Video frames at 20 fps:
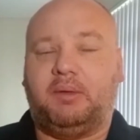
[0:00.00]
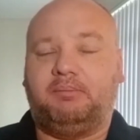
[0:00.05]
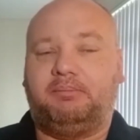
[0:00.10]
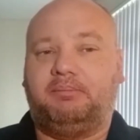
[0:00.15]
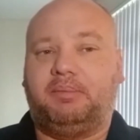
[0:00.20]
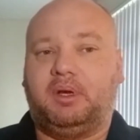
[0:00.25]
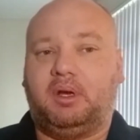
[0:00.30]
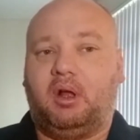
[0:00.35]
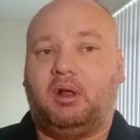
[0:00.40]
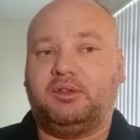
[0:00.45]
but
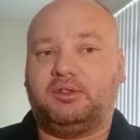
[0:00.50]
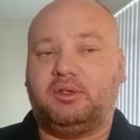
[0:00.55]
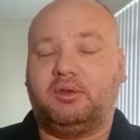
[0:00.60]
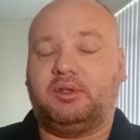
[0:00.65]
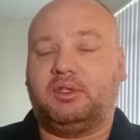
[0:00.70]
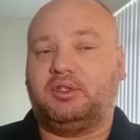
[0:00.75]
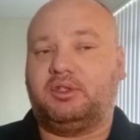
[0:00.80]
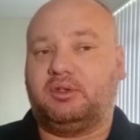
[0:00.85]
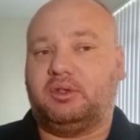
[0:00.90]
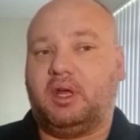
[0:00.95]
also
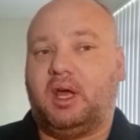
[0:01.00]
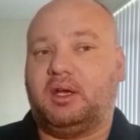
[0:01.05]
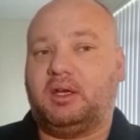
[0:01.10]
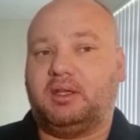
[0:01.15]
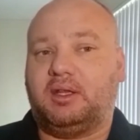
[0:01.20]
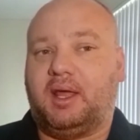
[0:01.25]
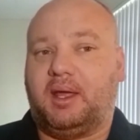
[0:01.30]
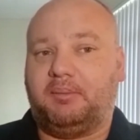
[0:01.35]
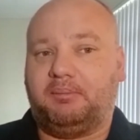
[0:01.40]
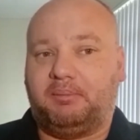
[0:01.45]
that you're not in
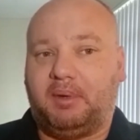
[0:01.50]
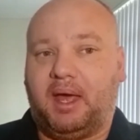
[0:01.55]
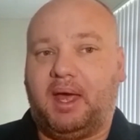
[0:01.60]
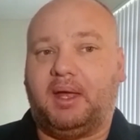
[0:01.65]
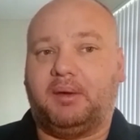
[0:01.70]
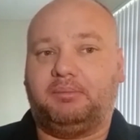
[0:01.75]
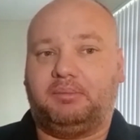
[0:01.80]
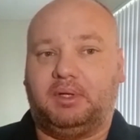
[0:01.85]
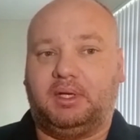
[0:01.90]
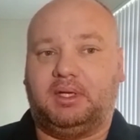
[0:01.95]
that
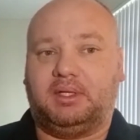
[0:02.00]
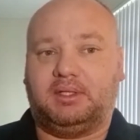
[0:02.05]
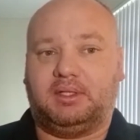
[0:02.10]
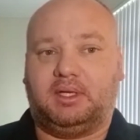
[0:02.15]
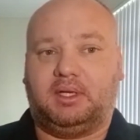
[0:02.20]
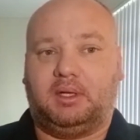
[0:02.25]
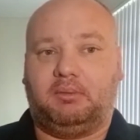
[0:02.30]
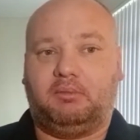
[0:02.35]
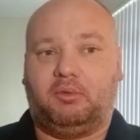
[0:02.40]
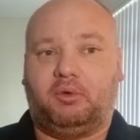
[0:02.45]
bad place
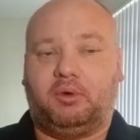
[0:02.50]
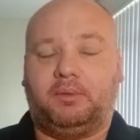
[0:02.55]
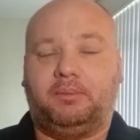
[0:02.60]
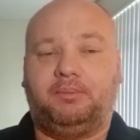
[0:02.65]
anymore.